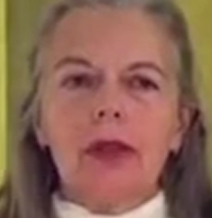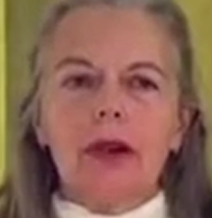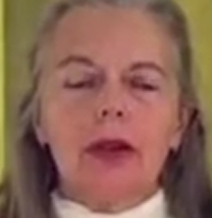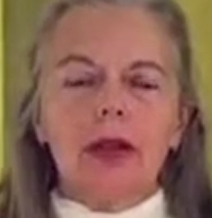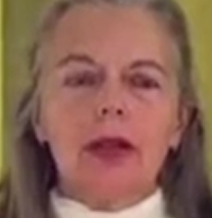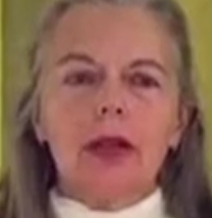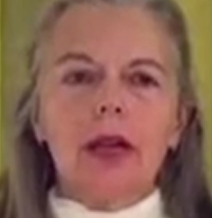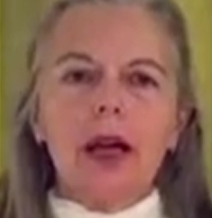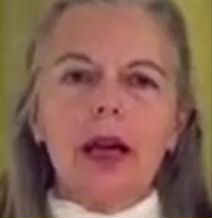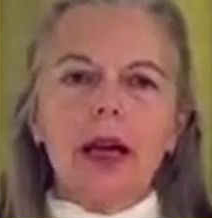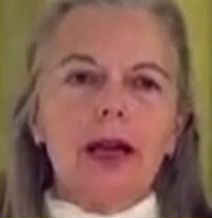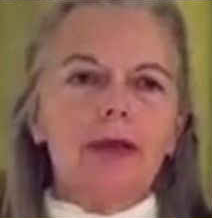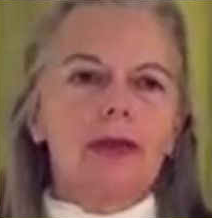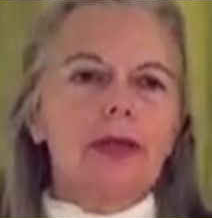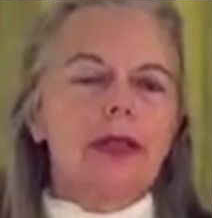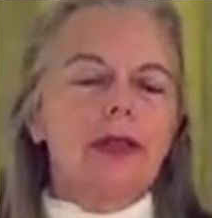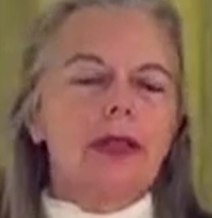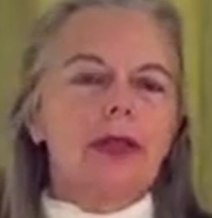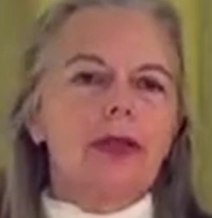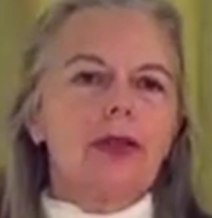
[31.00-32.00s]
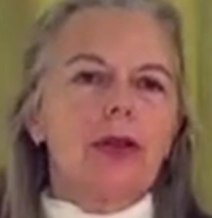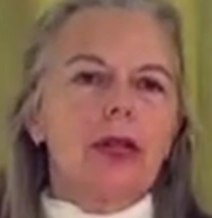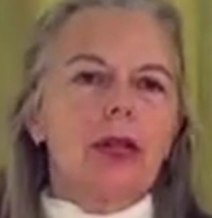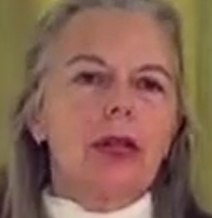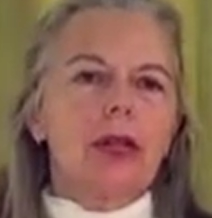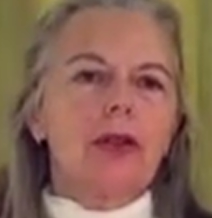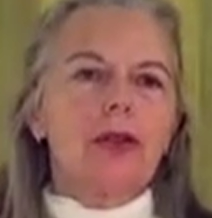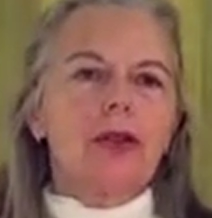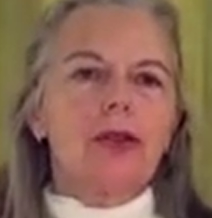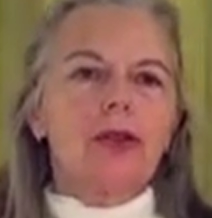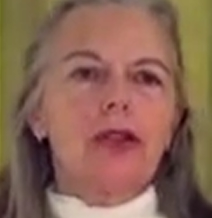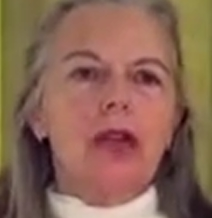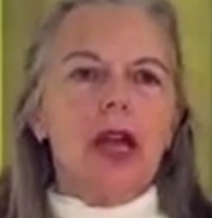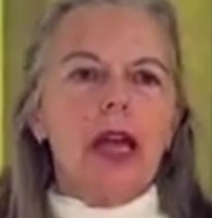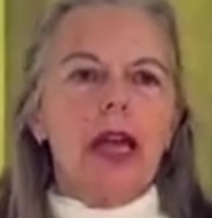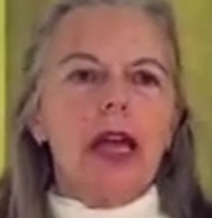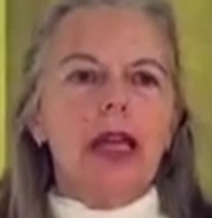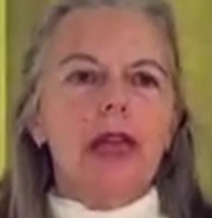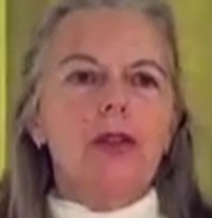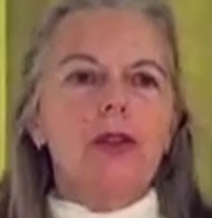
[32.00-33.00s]
our lives don't need to
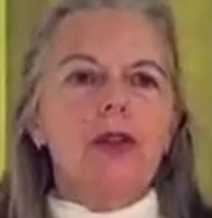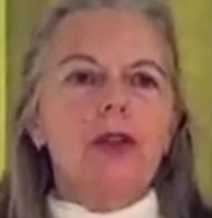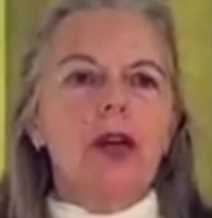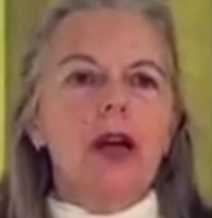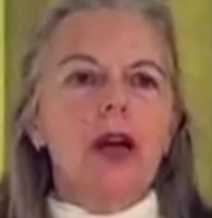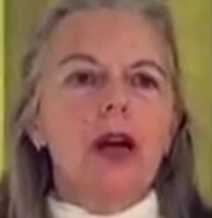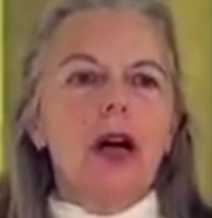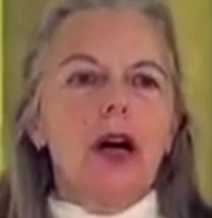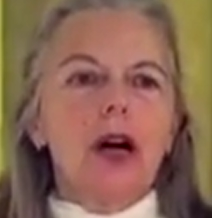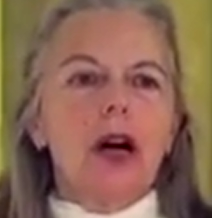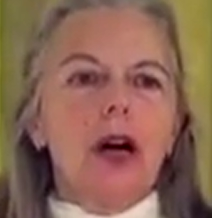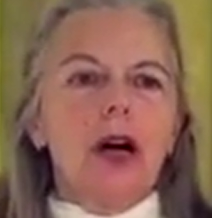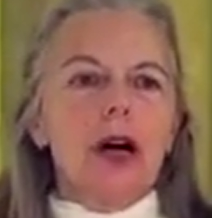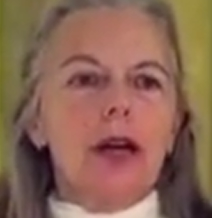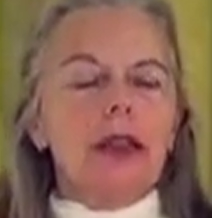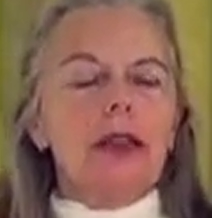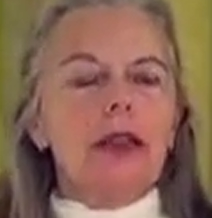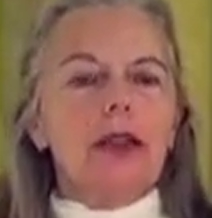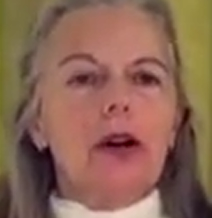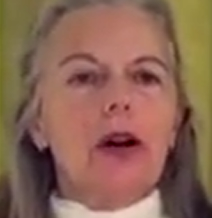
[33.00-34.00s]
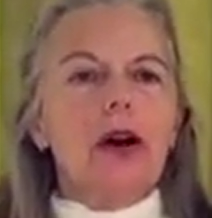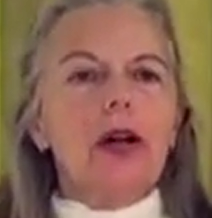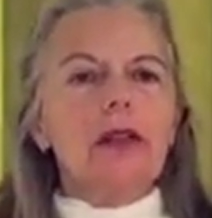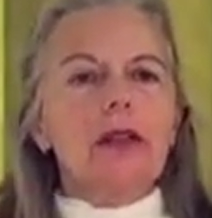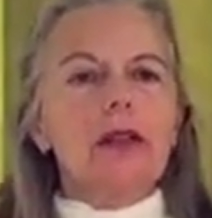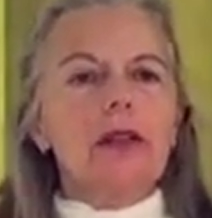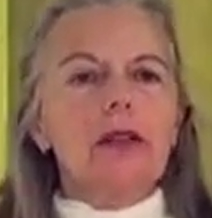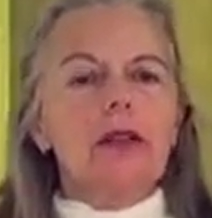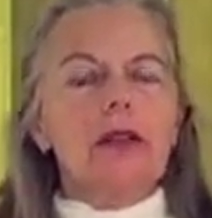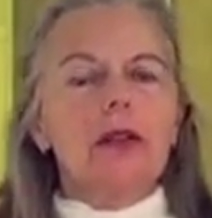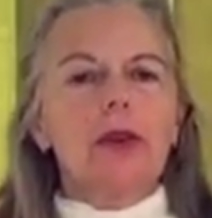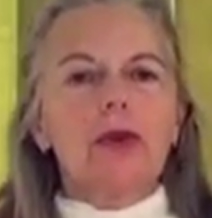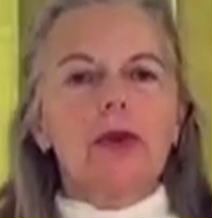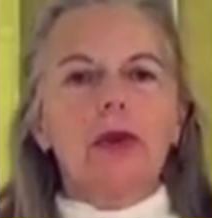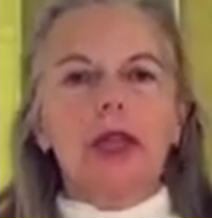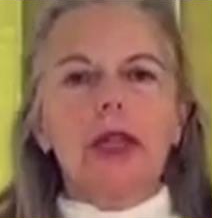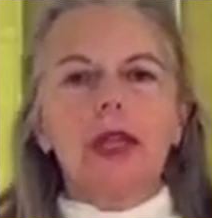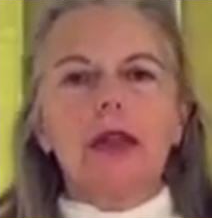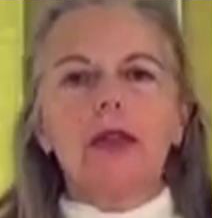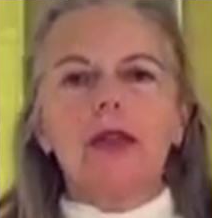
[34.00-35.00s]
change. Our thoughts
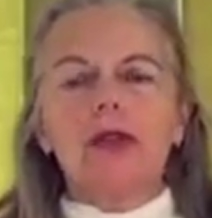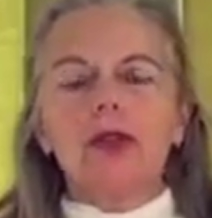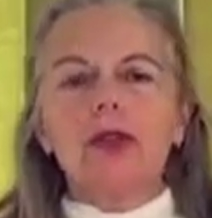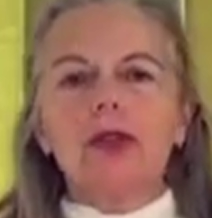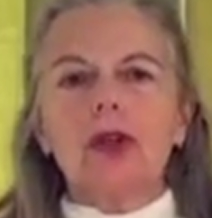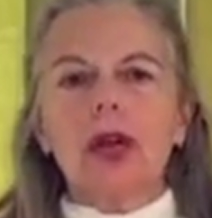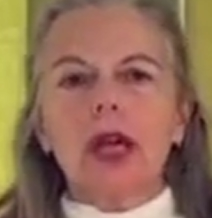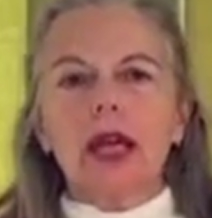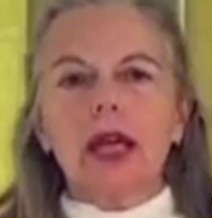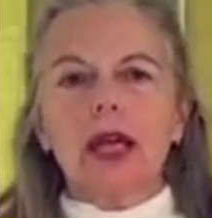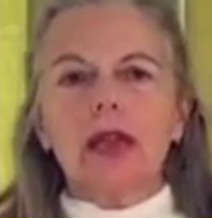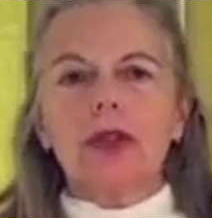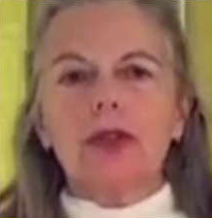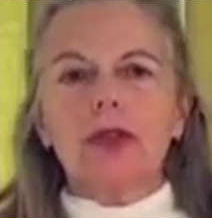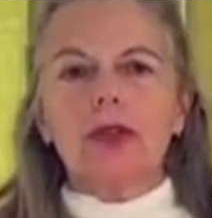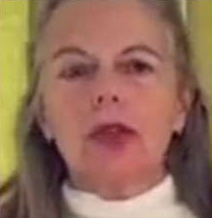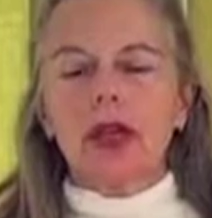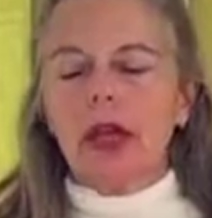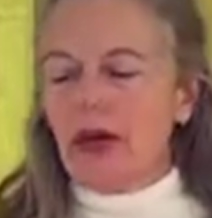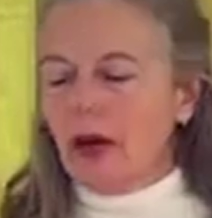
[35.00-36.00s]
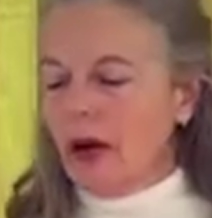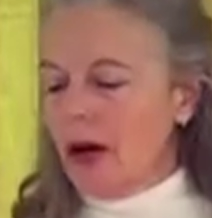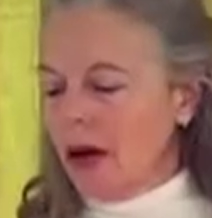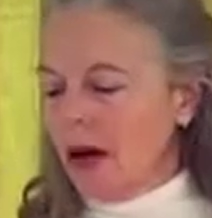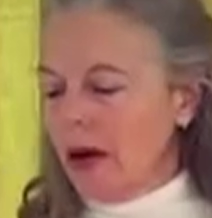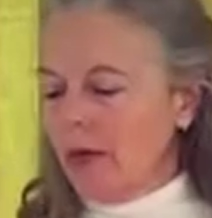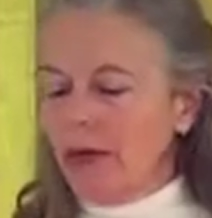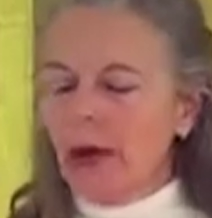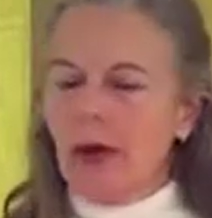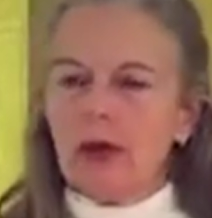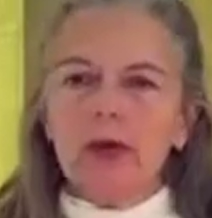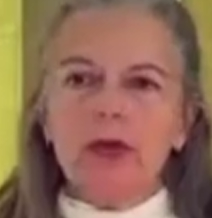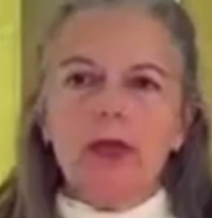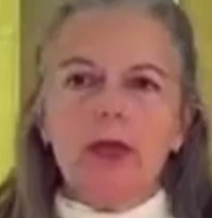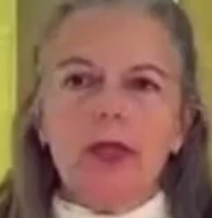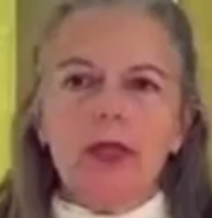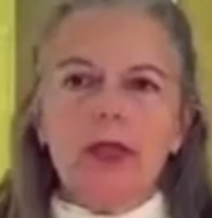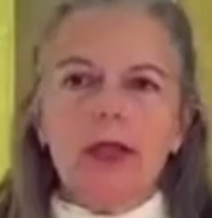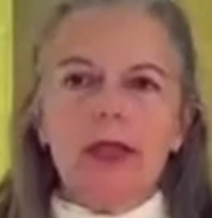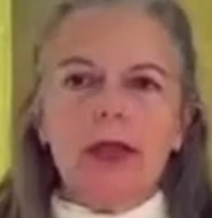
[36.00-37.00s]
don't need to change, and our
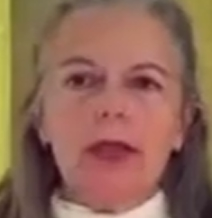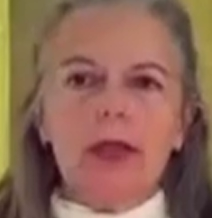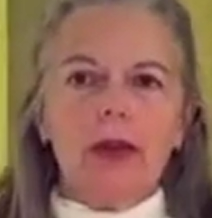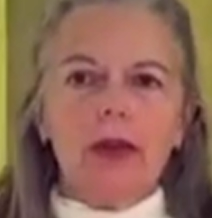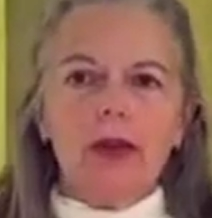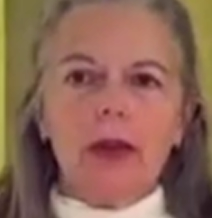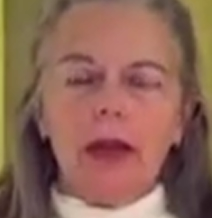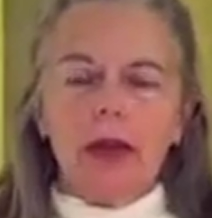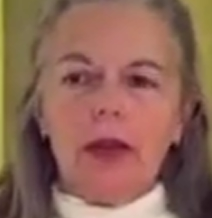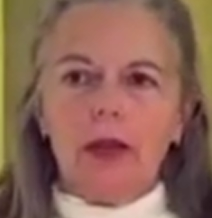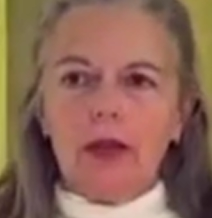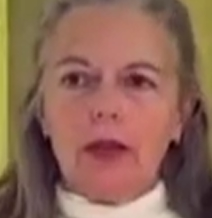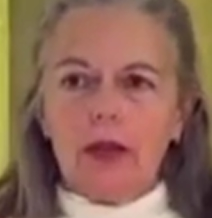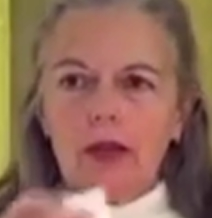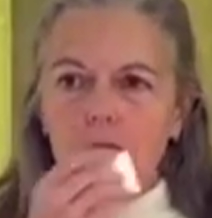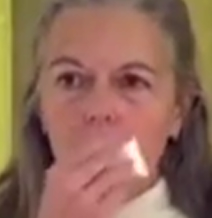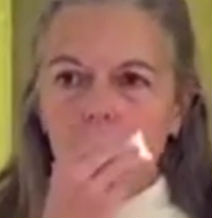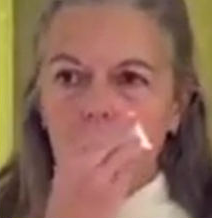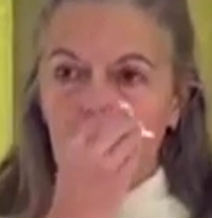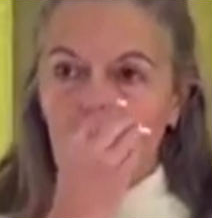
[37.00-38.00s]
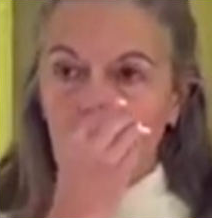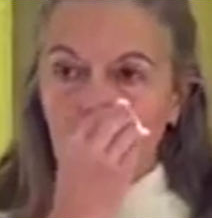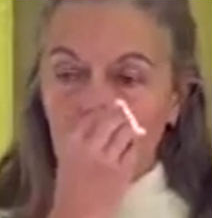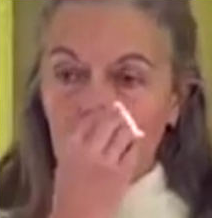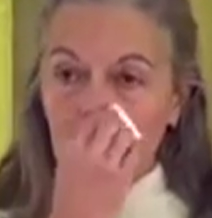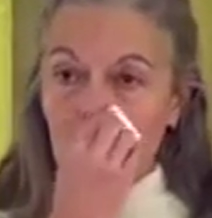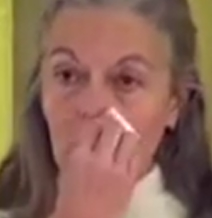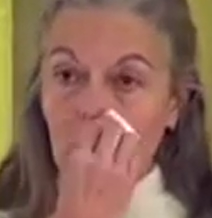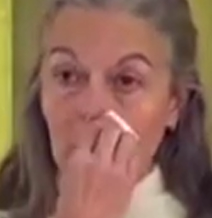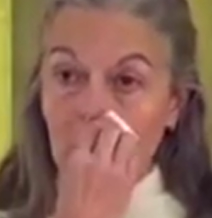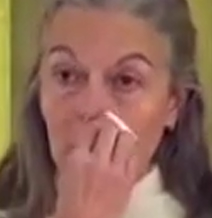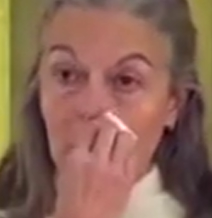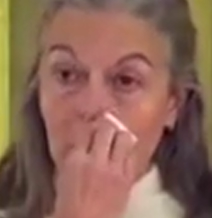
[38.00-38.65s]
emotions don't need to change.